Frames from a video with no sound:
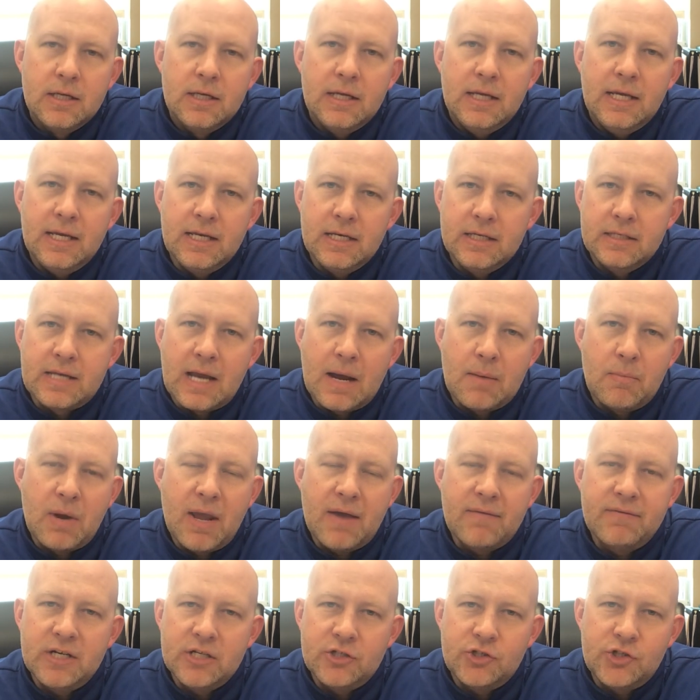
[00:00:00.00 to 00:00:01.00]
anytime we
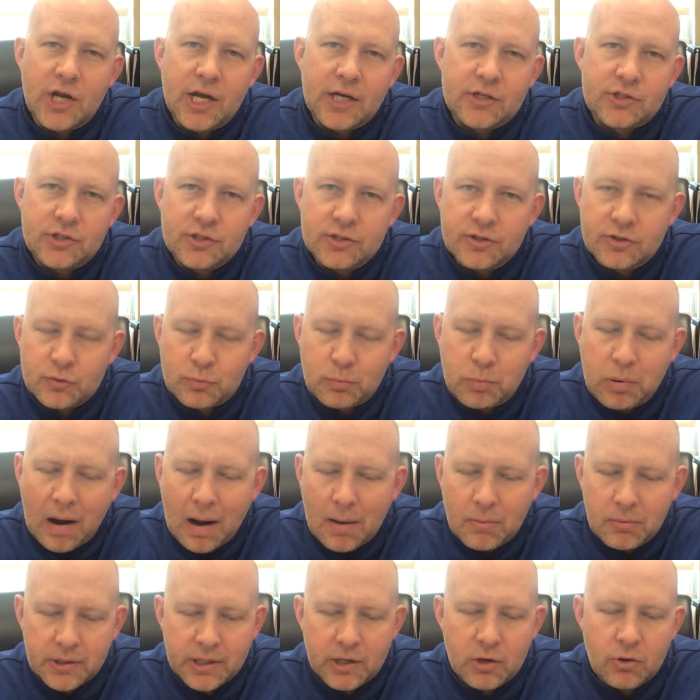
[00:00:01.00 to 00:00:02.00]
have an ejection, there's
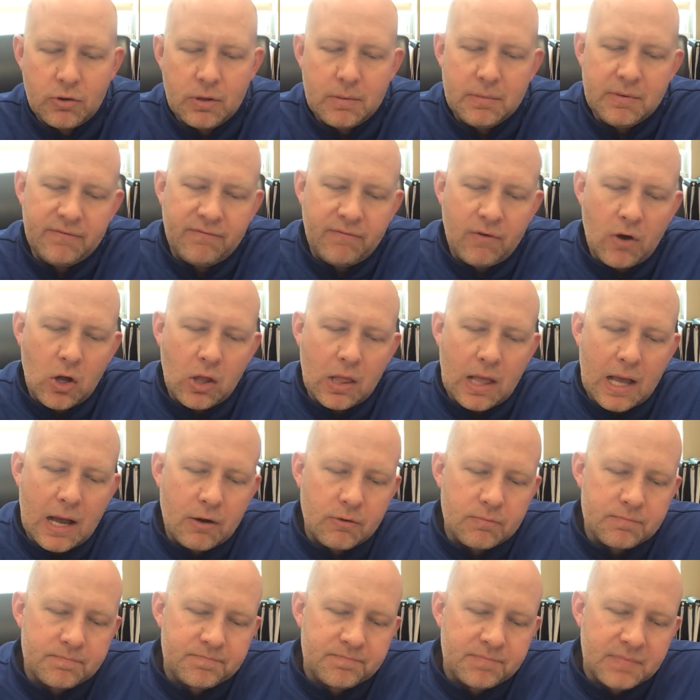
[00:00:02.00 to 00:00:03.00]
probably going to be
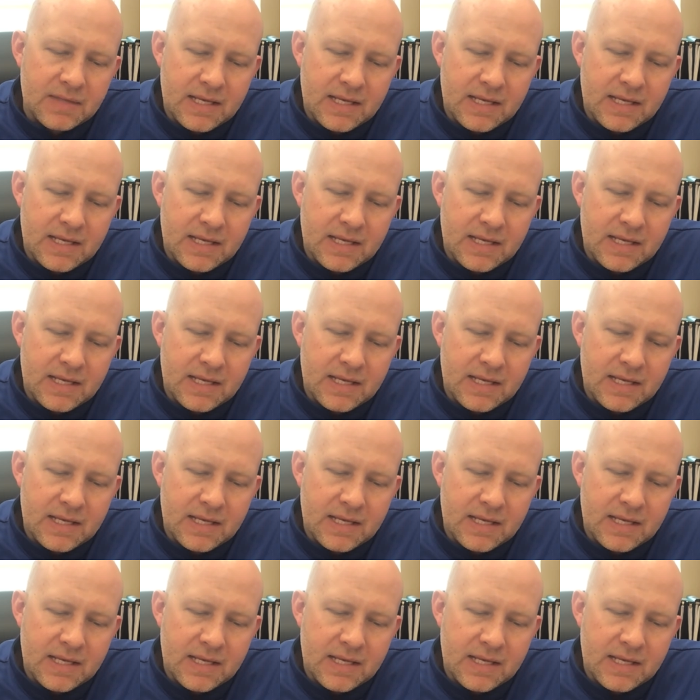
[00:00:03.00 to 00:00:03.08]
fallout.